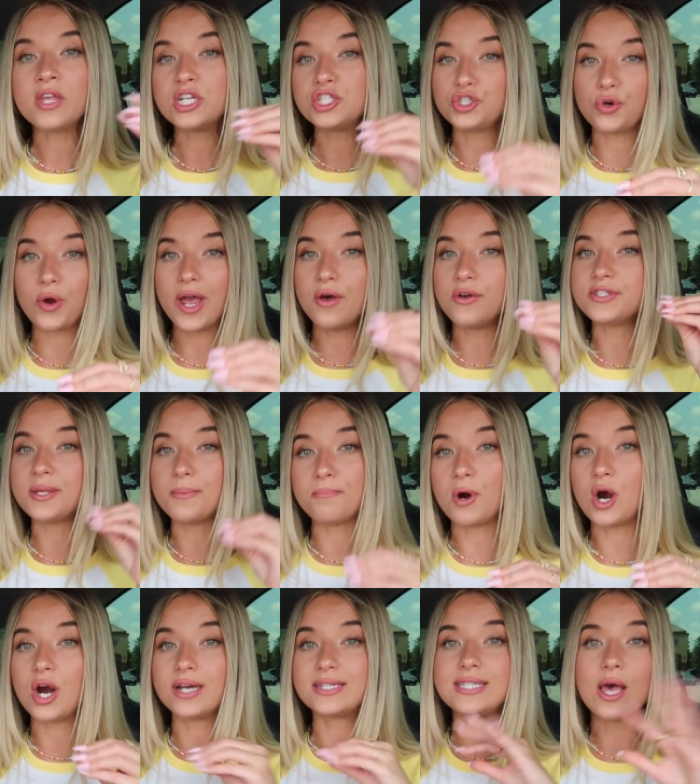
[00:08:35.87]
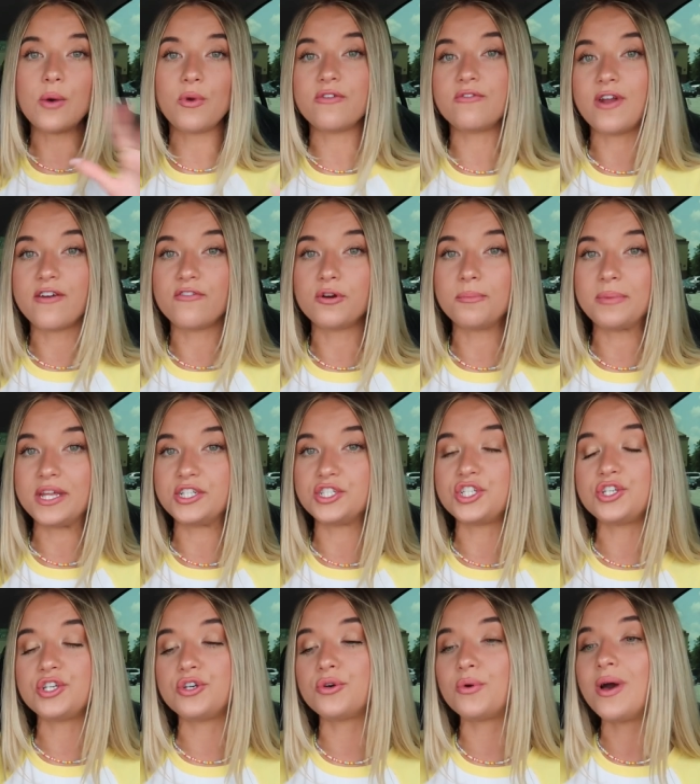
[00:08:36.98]
trails and parks that we've never been
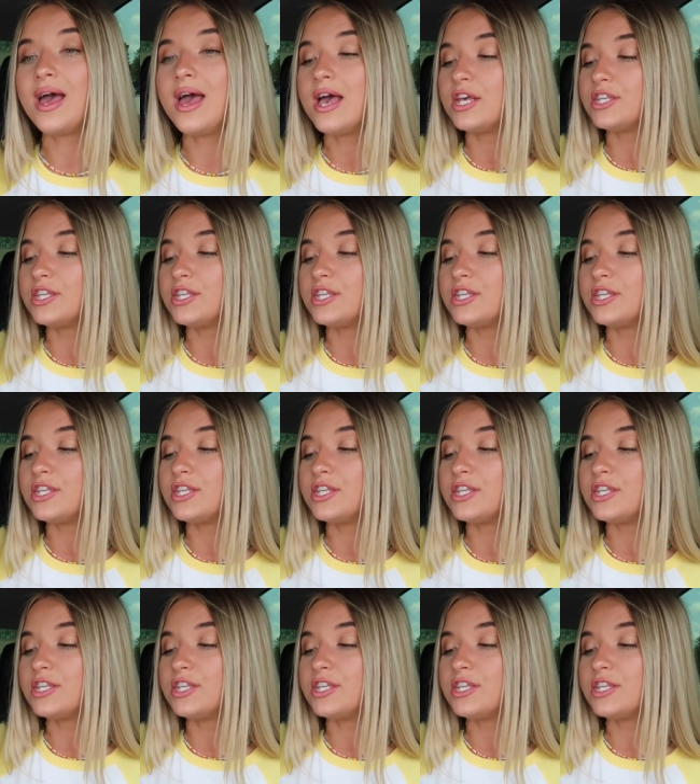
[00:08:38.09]
to.